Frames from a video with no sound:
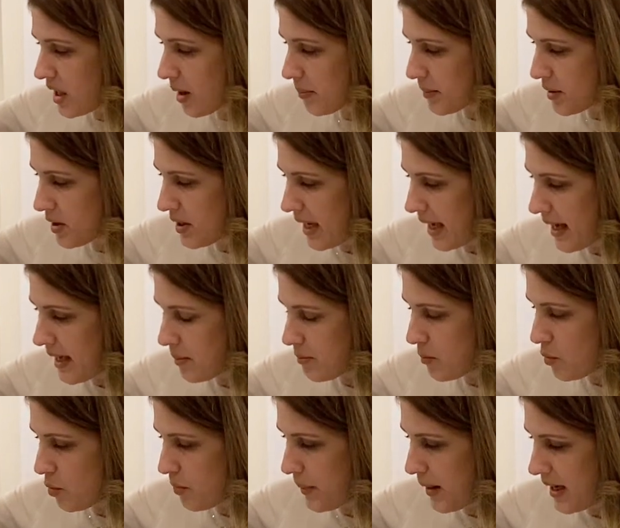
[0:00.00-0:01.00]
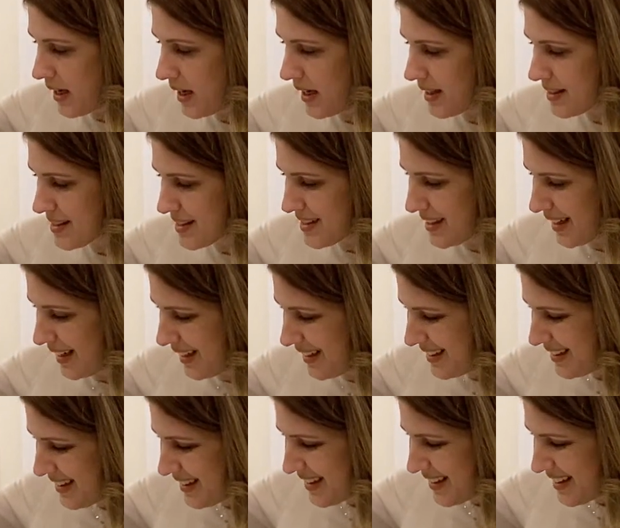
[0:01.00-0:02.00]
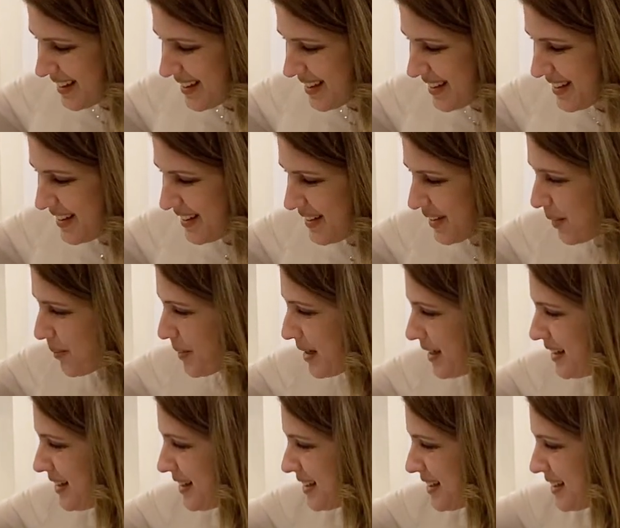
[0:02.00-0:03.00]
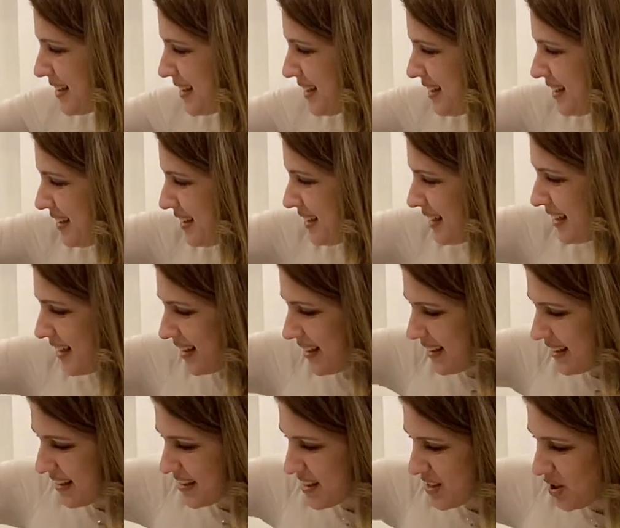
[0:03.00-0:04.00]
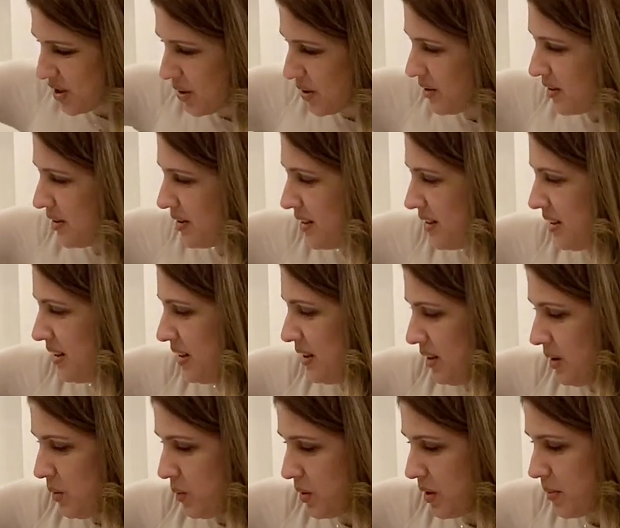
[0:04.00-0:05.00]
I'm going to add more pasta. You know me? Yeah, let's go with